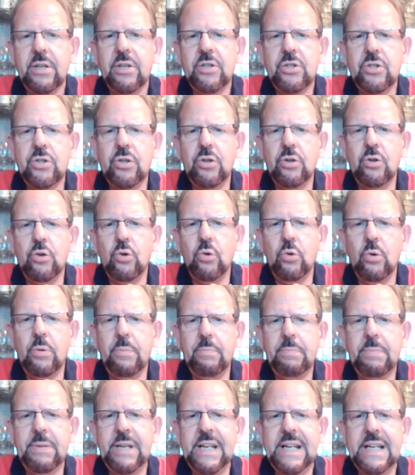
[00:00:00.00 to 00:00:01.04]
to
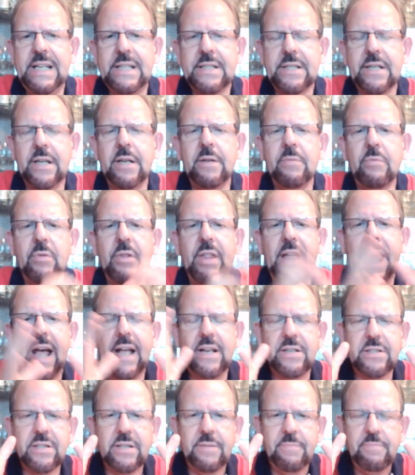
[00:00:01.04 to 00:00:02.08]
Peter
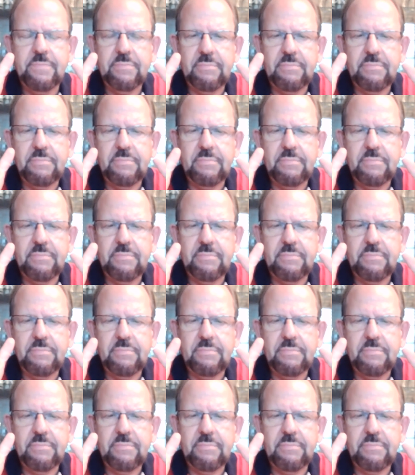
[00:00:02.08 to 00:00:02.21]
that